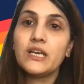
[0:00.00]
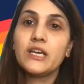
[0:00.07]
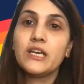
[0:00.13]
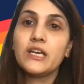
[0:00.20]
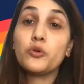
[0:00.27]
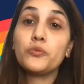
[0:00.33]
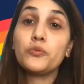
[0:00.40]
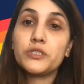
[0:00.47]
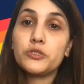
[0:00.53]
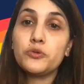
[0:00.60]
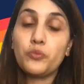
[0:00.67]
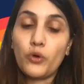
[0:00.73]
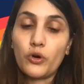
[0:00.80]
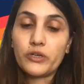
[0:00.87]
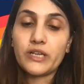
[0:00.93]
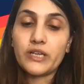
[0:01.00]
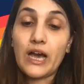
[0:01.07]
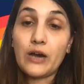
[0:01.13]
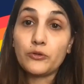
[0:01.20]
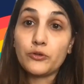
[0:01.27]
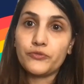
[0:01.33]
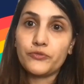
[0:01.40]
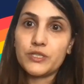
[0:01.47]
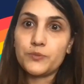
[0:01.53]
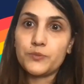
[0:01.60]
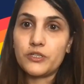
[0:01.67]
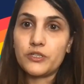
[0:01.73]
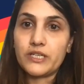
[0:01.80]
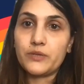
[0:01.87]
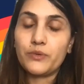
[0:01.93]
you know what you want out of this
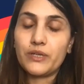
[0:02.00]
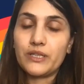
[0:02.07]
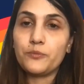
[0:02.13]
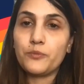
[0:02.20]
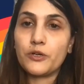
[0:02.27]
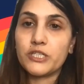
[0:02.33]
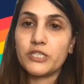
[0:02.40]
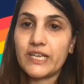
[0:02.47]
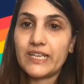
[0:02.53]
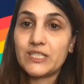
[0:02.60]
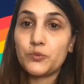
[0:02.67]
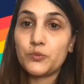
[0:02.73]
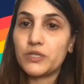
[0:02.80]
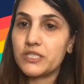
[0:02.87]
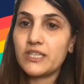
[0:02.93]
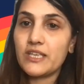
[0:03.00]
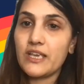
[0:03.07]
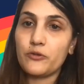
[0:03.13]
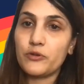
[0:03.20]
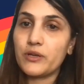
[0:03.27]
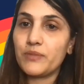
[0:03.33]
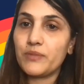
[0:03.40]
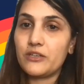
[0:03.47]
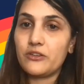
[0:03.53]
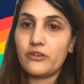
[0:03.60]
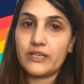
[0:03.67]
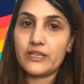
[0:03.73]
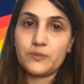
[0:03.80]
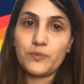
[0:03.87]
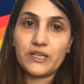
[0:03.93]
project. When the project ends, what's the outcome that
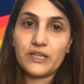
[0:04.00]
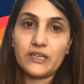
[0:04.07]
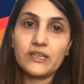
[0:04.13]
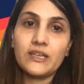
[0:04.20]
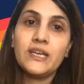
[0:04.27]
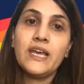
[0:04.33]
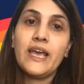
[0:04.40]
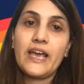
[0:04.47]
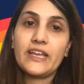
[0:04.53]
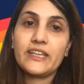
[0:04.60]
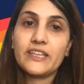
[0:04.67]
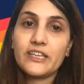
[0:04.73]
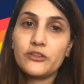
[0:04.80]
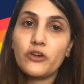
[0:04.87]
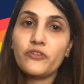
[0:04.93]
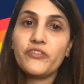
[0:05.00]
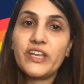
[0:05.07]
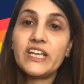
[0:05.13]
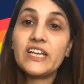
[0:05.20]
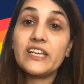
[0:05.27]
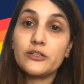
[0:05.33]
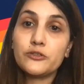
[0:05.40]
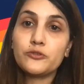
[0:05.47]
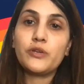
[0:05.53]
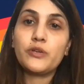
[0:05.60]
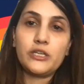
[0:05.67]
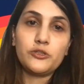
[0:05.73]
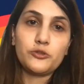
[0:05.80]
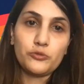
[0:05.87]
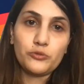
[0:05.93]
you're expected? And then you're very clear to
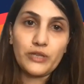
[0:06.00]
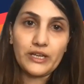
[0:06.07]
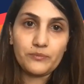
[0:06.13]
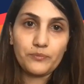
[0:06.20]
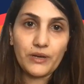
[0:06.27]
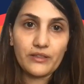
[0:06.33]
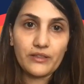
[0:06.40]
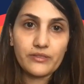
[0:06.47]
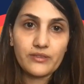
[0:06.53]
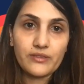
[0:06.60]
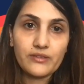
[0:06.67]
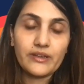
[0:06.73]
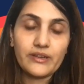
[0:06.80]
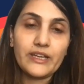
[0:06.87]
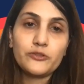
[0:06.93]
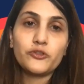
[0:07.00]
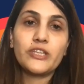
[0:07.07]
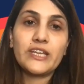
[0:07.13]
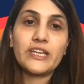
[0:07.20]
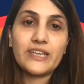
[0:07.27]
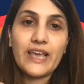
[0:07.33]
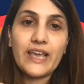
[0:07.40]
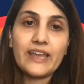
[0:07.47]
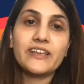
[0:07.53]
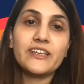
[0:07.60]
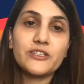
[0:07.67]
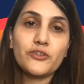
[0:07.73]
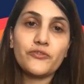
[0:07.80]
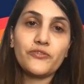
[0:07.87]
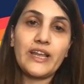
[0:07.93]
reach to that path, right? So that
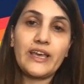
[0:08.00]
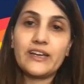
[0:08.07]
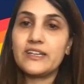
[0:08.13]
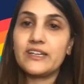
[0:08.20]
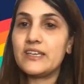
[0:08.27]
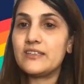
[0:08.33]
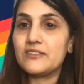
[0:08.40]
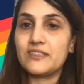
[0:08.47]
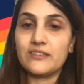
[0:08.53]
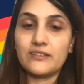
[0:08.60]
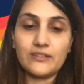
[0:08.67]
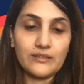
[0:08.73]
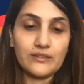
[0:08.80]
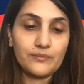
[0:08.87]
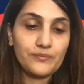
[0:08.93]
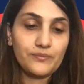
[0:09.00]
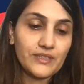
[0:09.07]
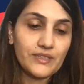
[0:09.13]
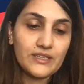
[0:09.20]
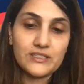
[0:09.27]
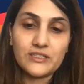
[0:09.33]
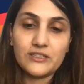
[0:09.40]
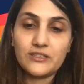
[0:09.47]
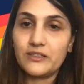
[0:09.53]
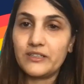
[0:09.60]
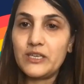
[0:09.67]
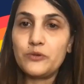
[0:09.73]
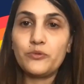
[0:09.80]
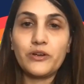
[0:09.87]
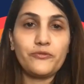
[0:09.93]
arrogance of clarity is the
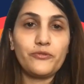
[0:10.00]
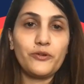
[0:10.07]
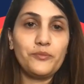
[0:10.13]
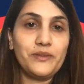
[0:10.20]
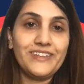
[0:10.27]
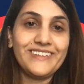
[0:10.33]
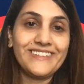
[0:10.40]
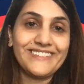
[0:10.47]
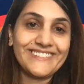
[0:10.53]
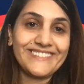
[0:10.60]
key word for me.